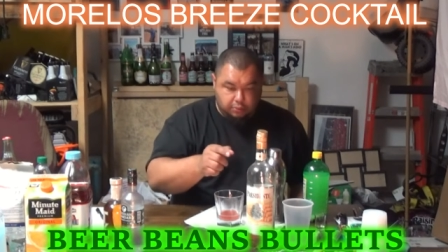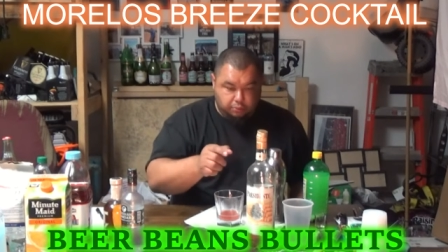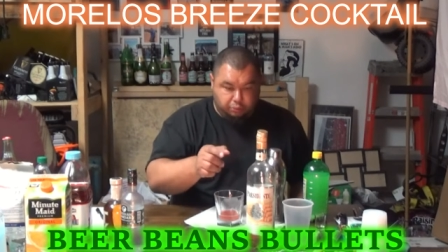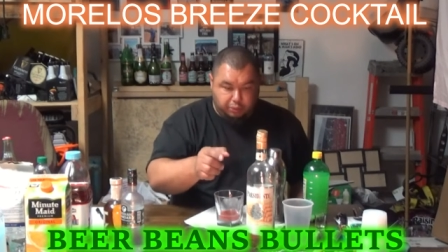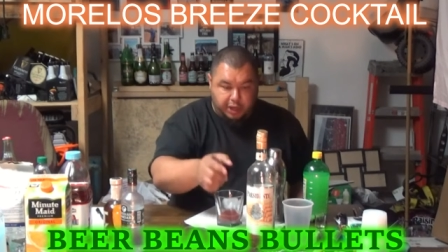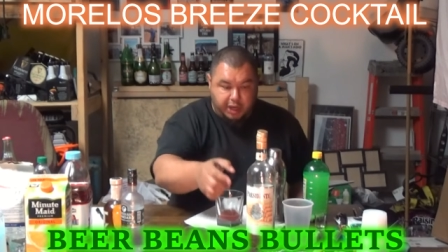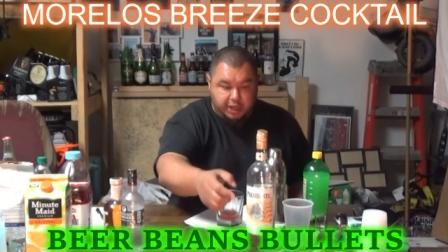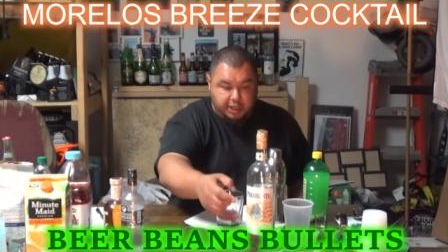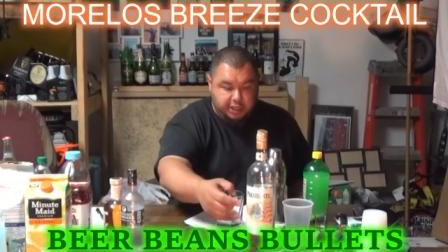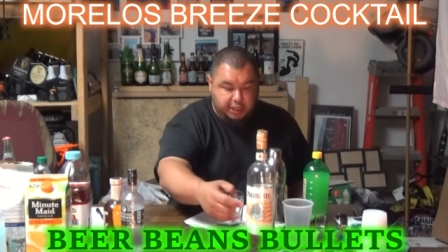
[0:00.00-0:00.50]

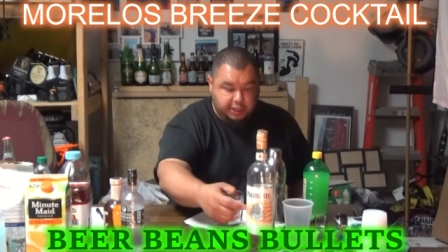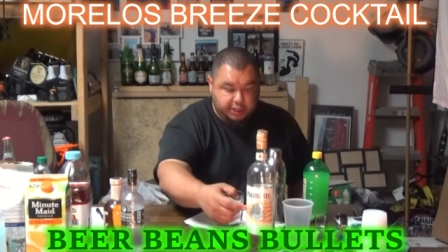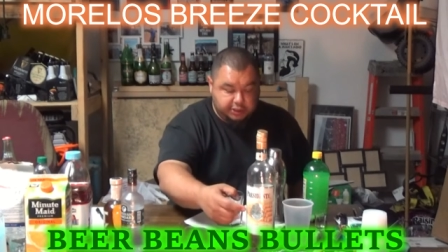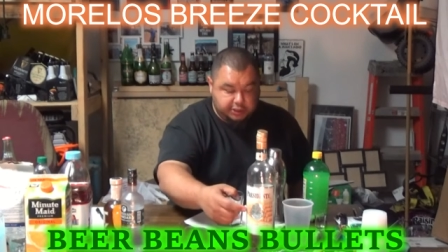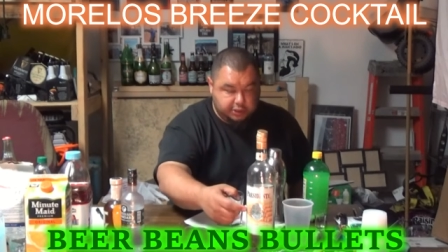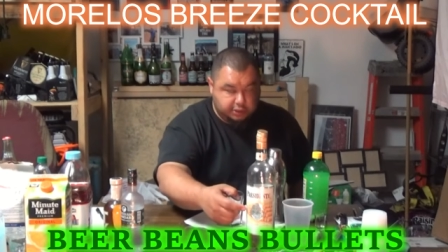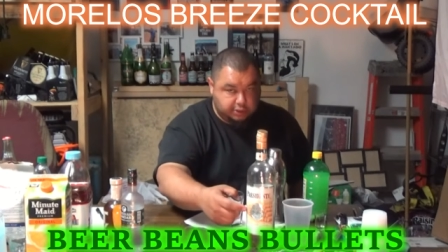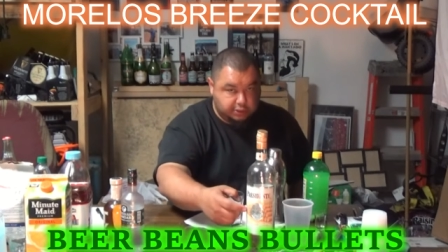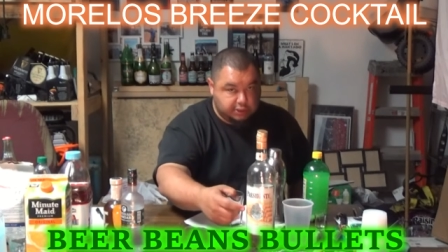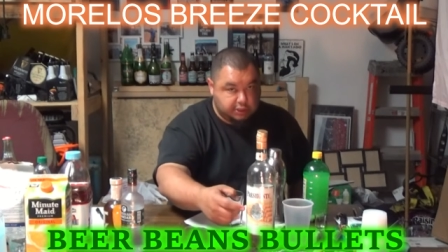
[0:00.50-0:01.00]
brandy gets
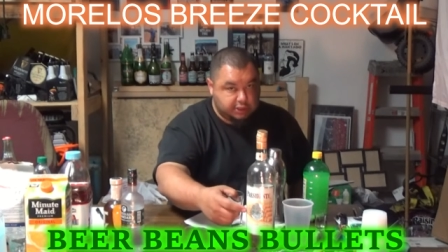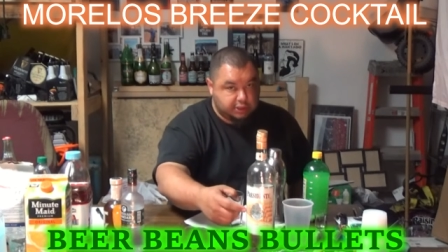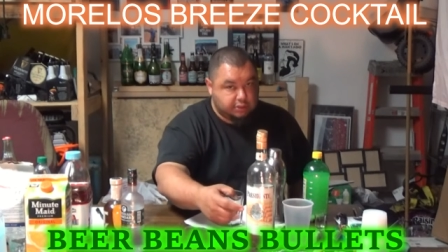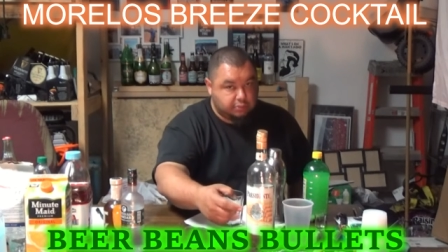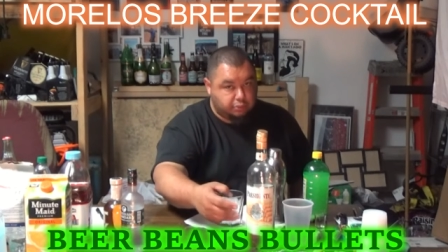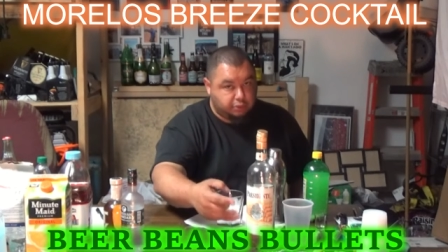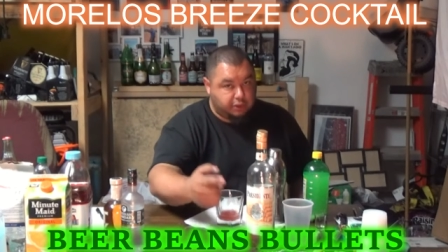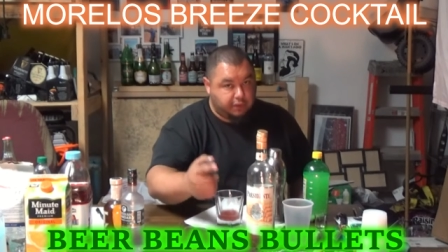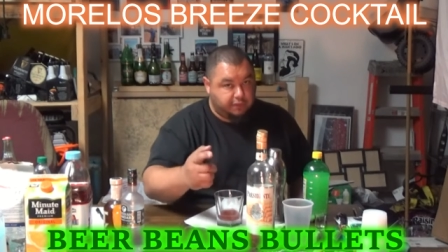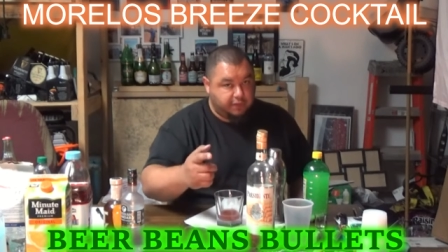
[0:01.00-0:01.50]
in your system
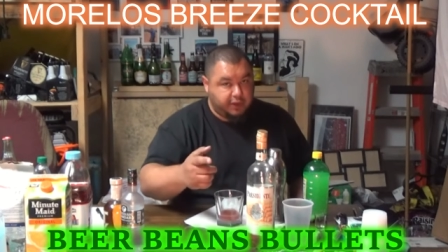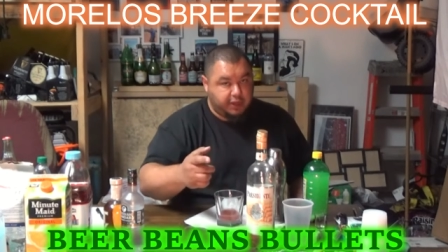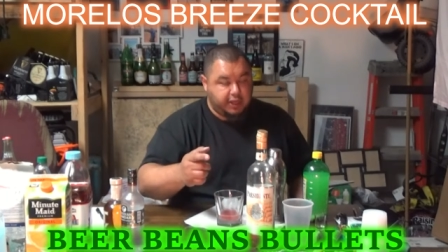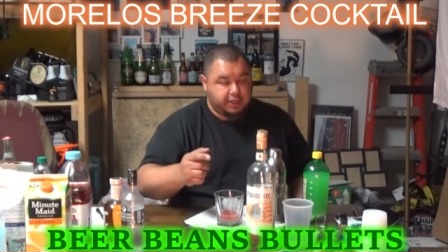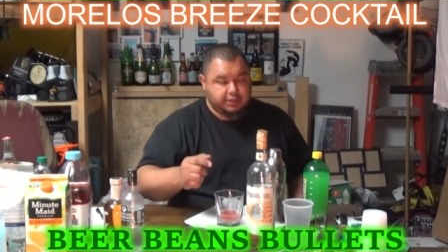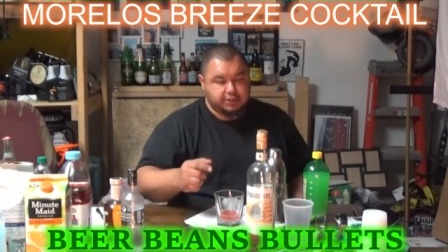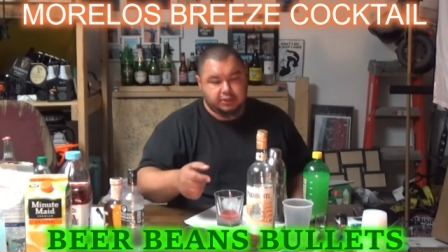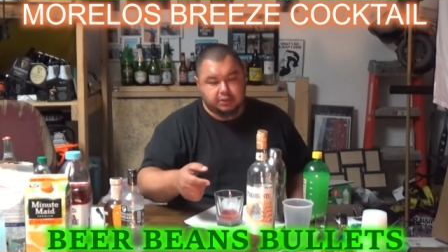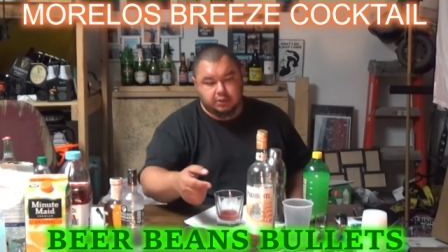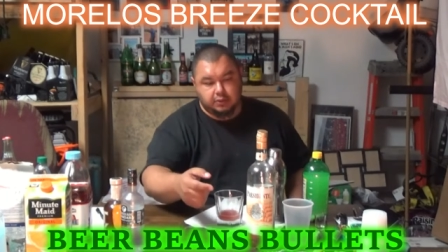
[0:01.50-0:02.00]
pretty
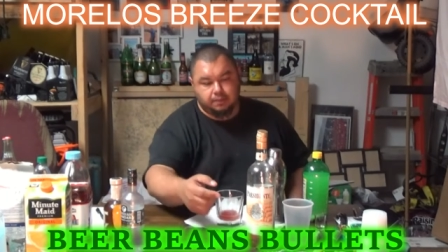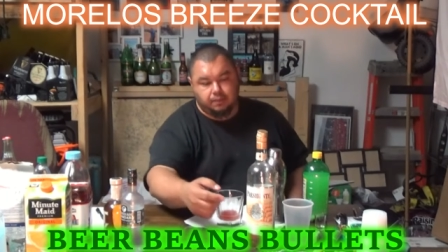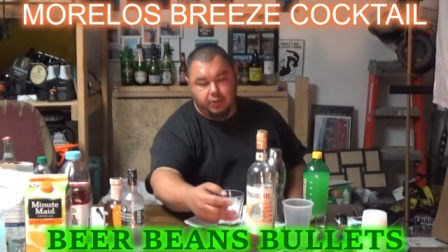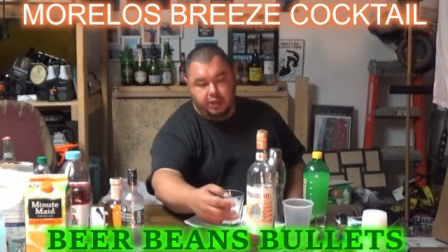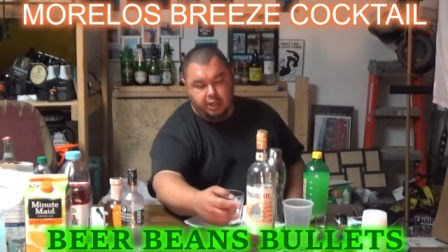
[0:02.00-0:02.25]
fast.